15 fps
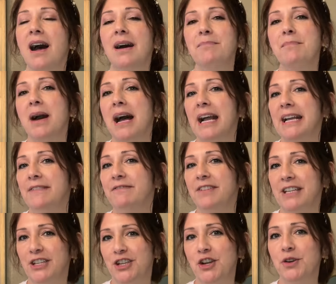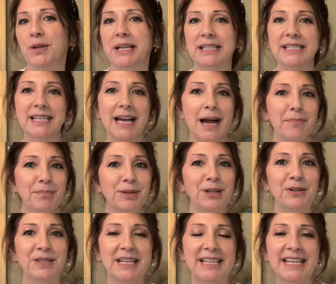my video gets
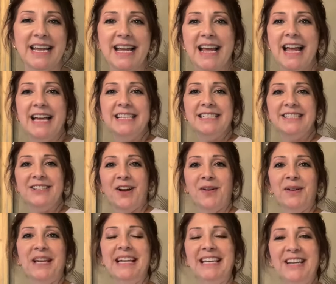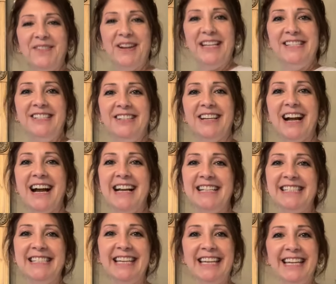uploaded. So anyways, you
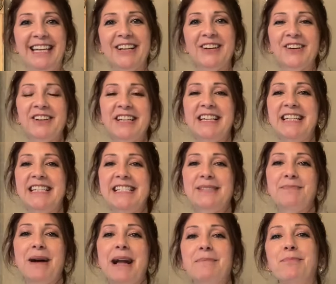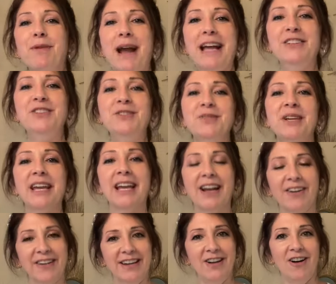guys, here is my brand new
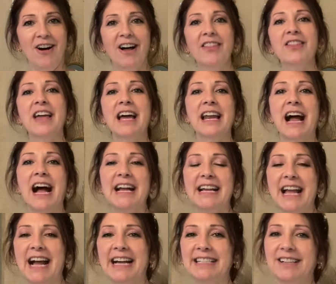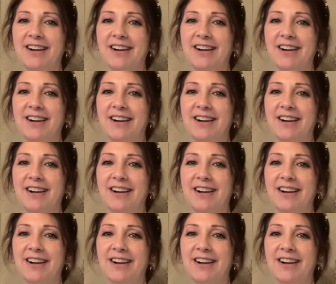carryall that I had